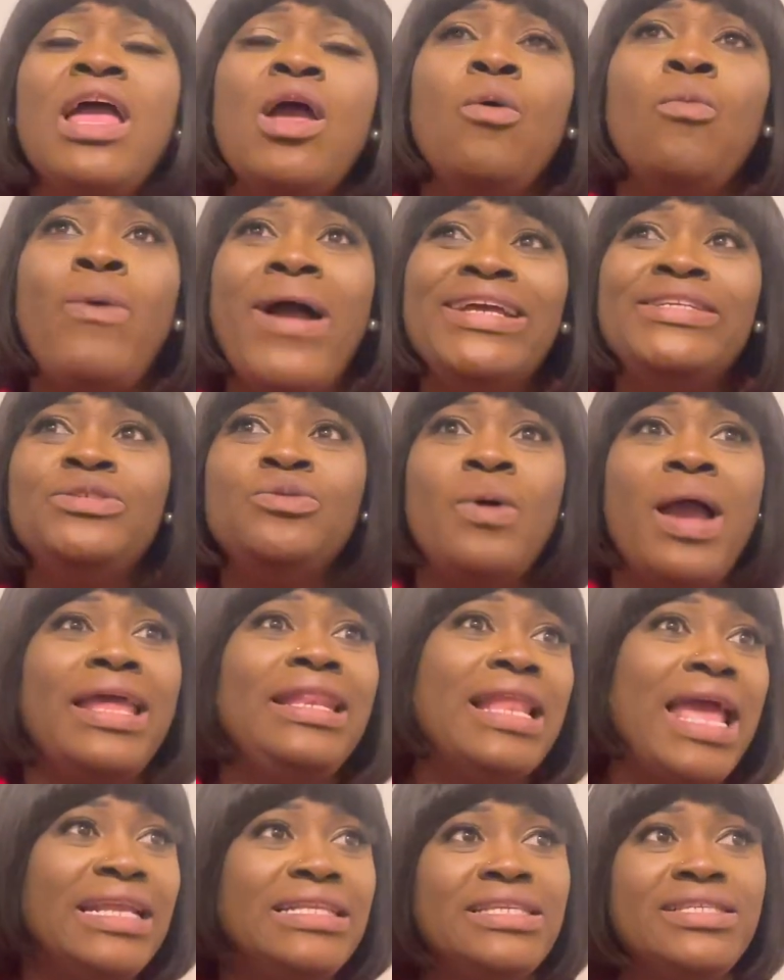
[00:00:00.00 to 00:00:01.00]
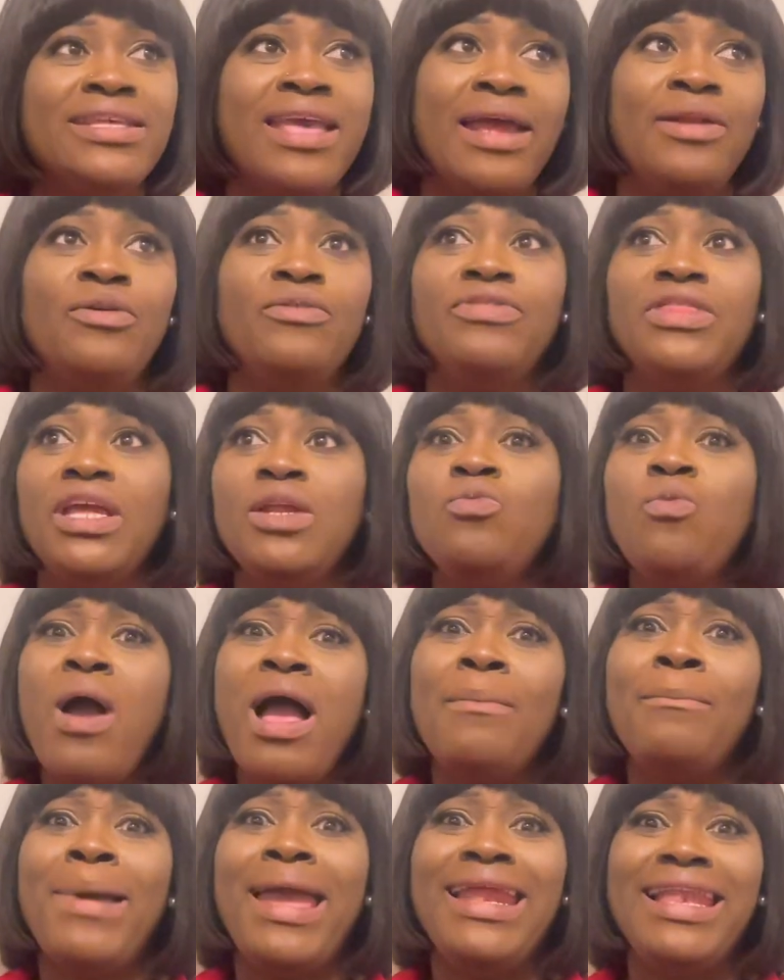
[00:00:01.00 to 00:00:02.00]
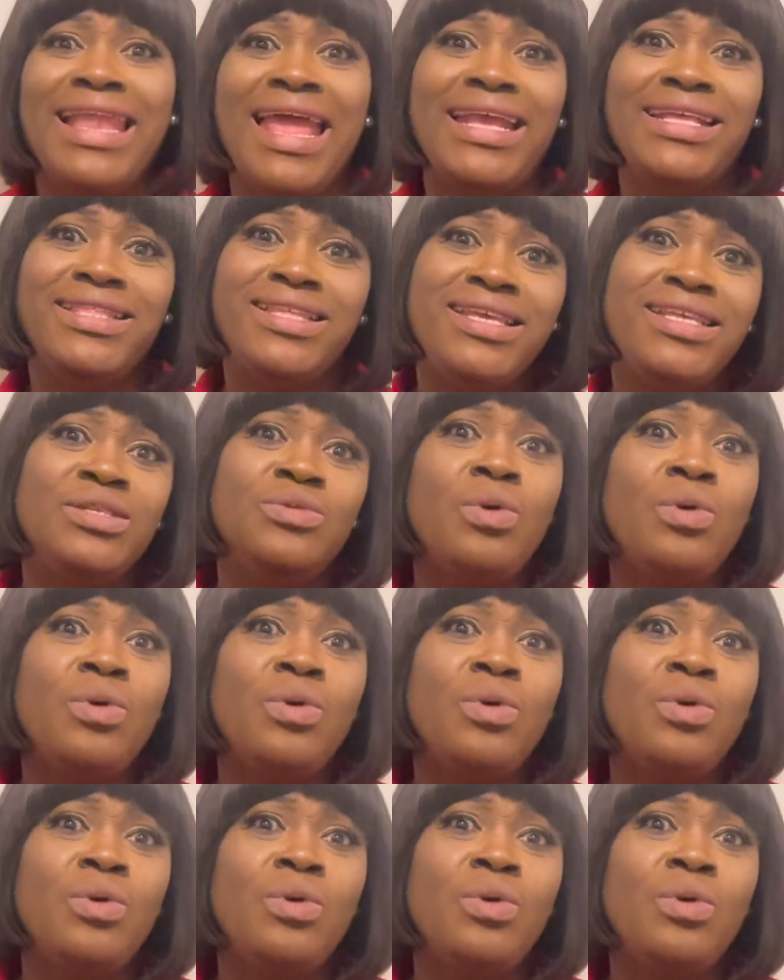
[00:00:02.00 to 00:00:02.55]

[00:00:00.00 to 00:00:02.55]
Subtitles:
why do I like this kind of thing? Why am I like this?